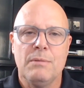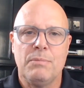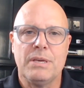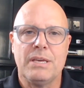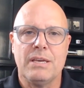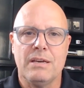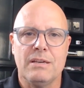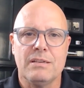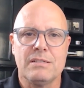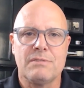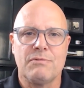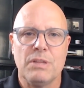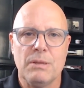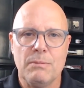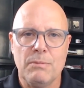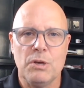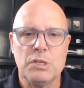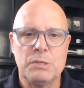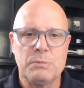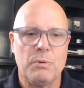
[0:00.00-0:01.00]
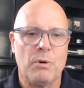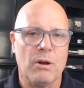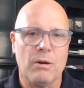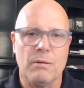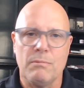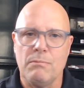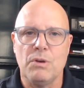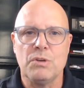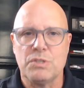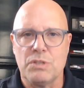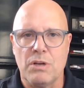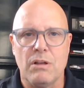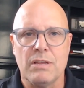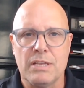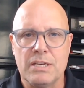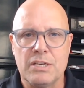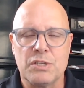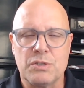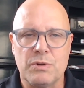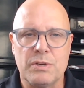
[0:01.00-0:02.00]
because for the most part, most all
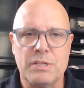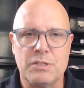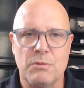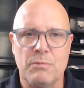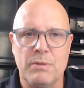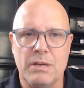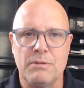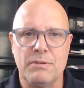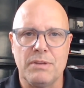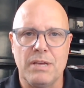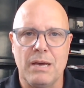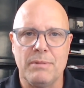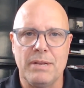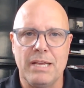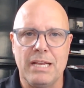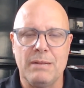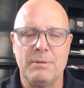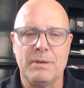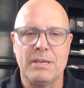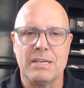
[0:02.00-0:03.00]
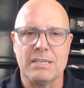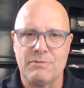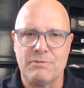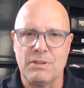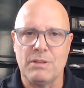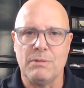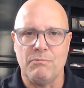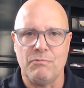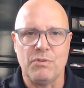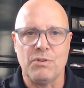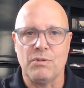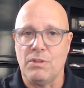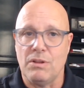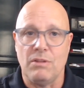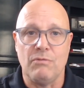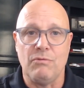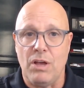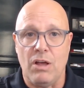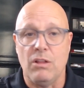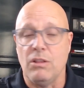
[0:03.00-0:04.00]
industries are male dominated, because for
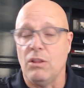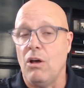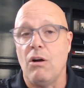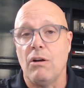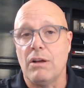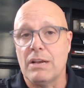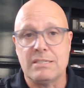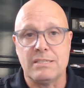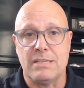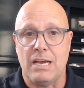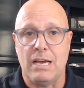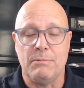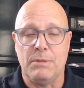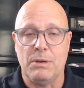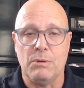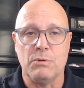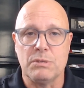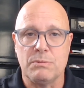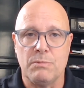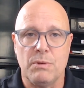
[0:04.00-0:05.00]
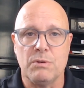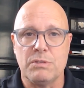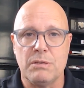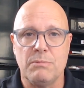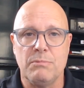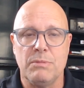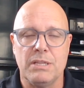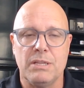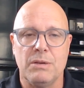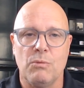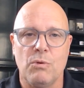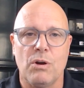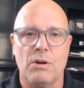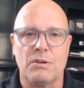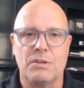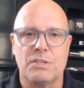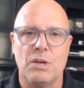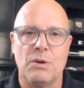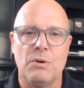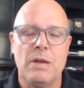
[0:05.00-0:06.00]
the longest time it was mostly men that
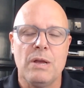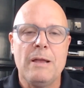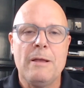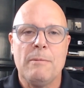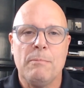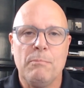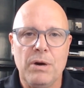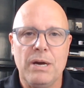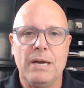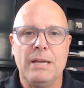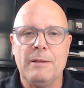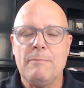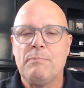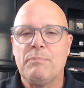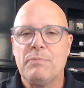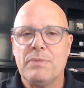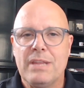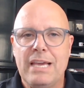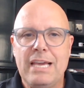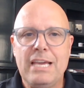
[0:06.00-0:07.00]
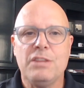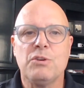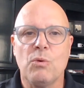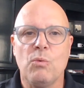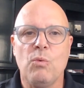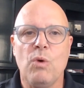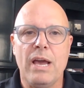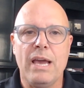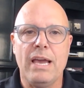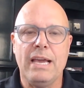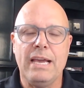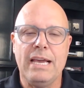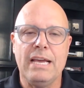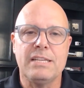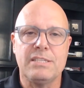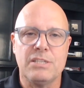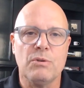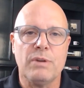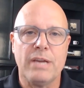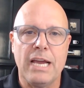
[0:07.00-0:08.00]
work. So, but either way,
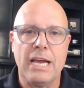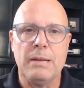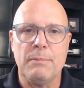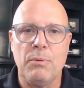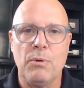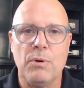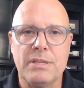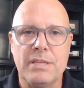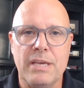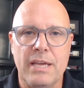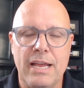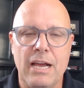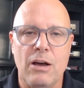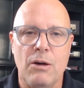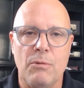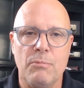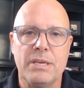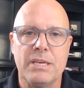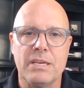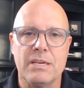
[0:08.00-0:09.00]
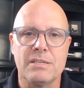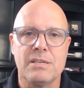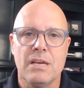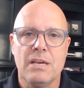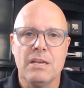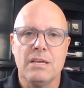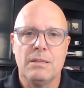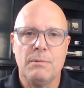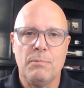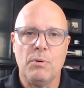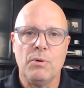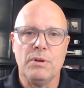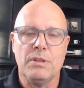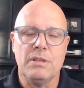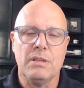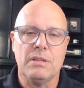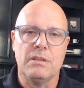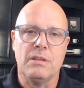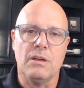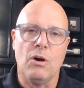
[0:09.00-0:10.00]
it's okay to point that out, because
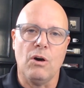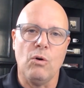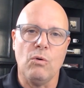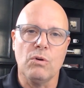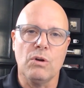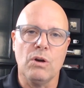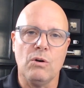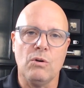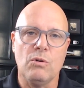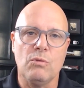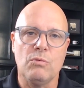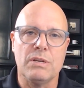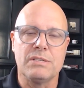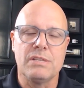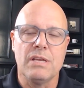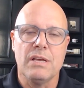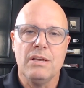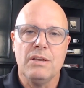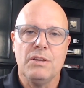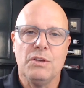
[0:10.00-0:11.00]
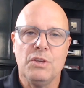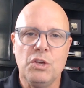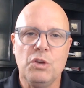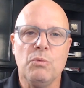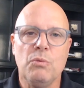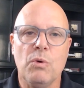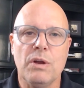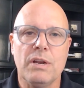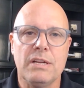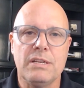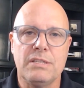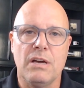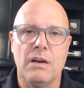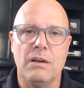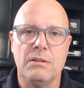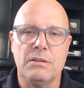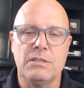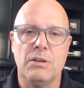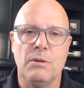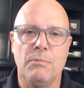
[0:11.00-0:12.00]
the whole goal was you wanted
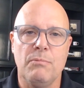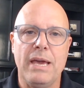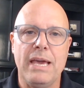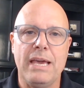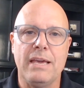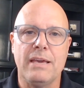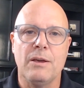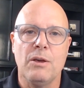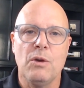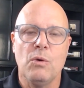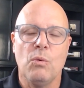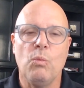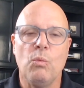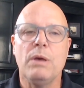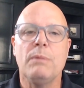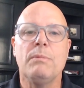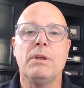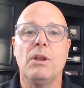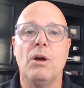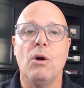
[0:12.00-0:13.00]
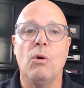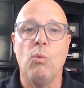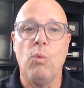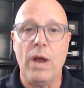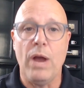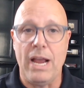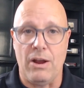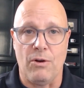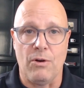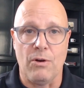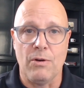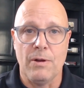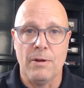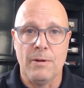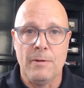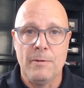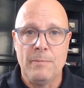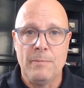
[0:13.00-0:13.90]
to make women aware